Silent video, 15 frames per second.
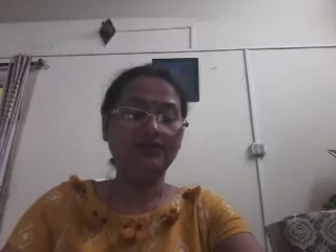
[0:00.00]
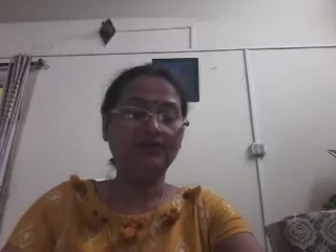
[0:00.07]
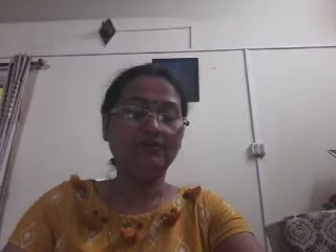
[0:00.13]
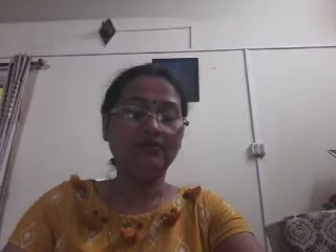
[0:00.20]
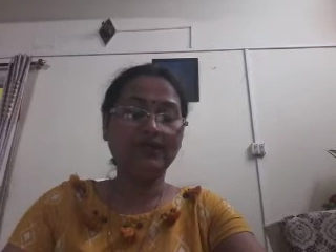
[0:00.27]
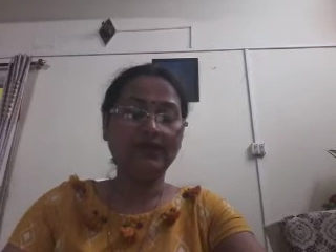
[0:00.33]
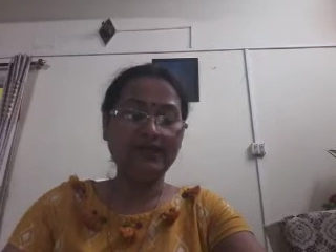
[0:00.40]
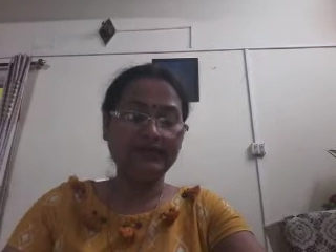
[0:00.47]

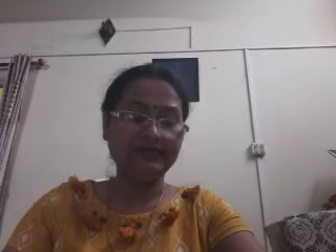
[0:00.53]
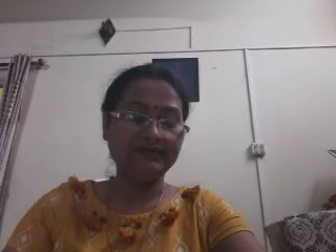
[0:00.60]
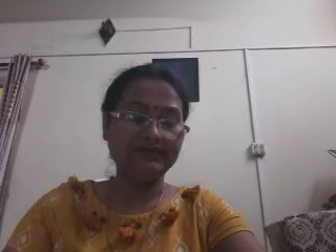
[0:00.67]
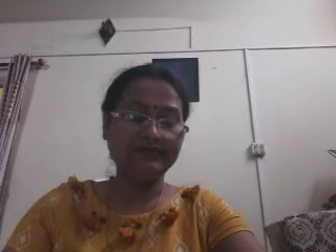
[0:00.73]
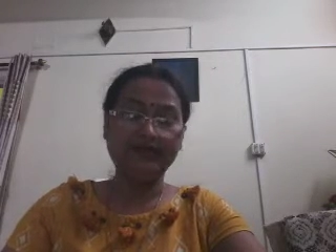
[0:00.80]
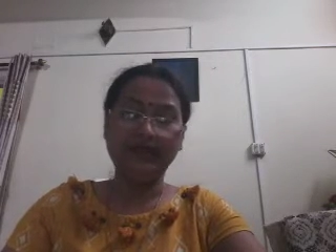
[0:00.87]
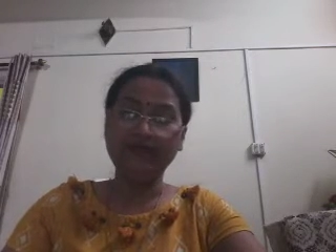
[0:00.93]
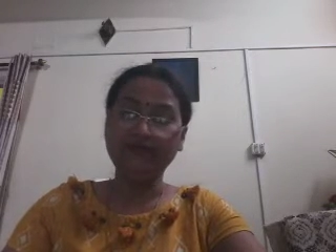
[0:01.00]
Okay, let us
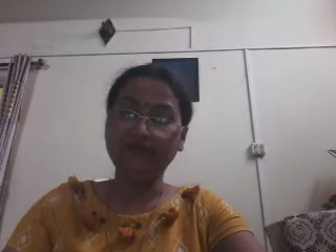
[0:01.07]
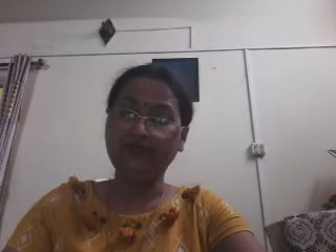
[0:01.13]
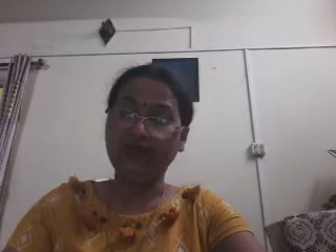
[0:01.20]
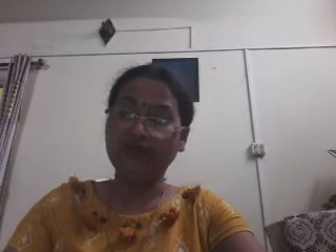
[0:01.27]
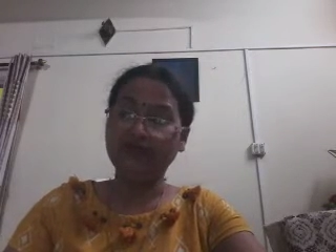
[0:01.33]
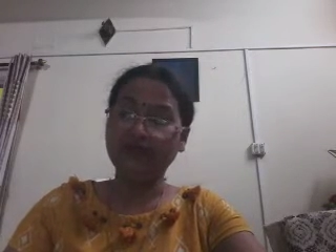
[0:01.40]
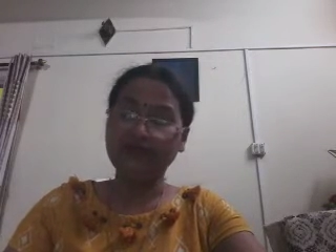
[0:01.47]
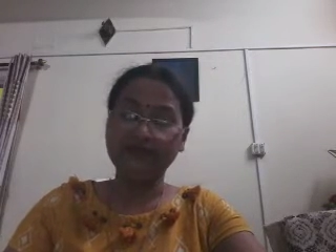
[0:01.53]
start
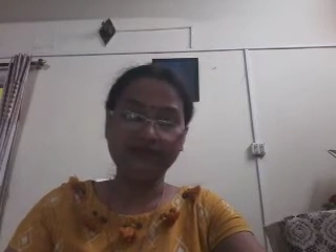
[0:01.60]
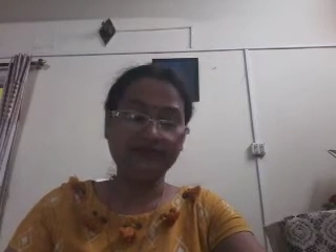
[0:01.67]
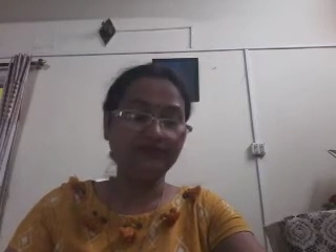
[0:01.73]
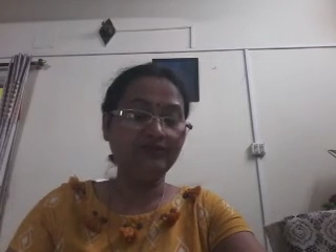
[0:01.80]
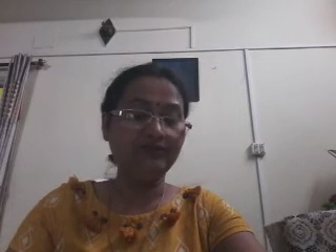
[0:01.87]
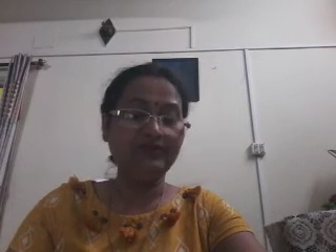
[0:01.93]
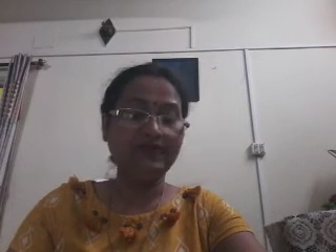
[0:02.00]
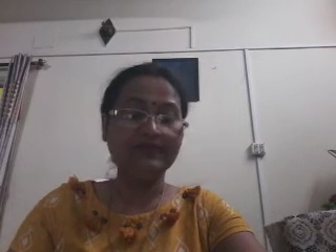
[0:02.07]

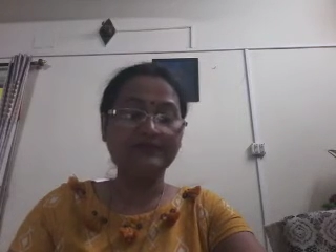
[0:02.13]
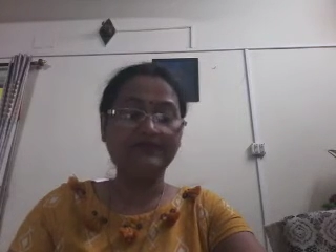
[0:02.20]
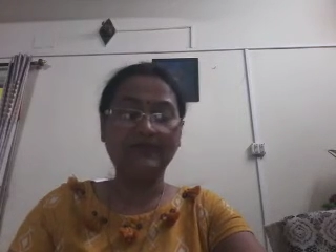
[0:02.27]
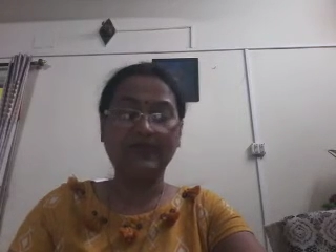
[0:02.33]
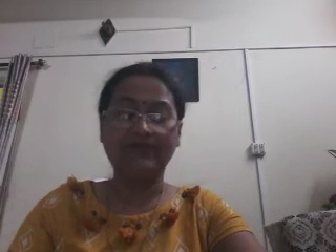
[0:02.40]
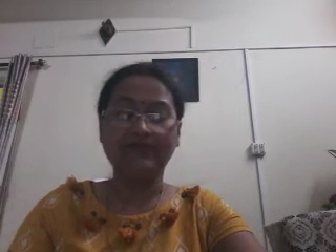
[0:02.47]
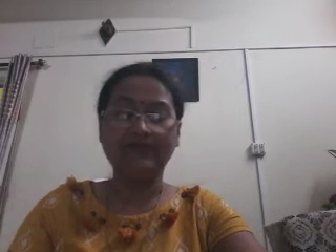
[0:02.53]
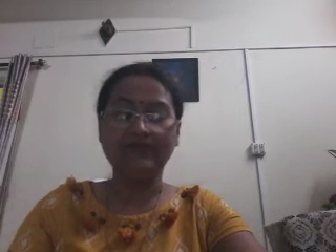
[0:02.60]
110, last
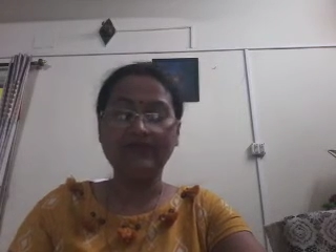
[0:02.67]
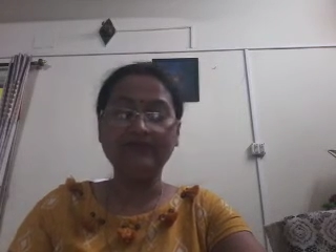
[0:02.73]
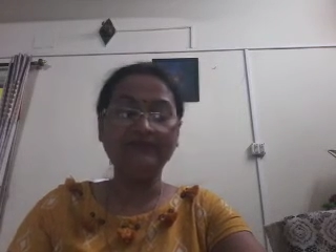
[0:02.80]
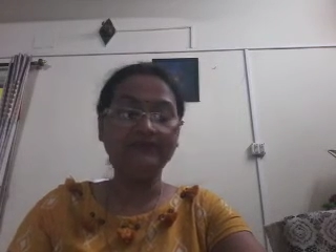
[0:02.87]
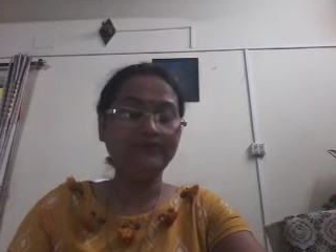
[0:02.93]
paragraph.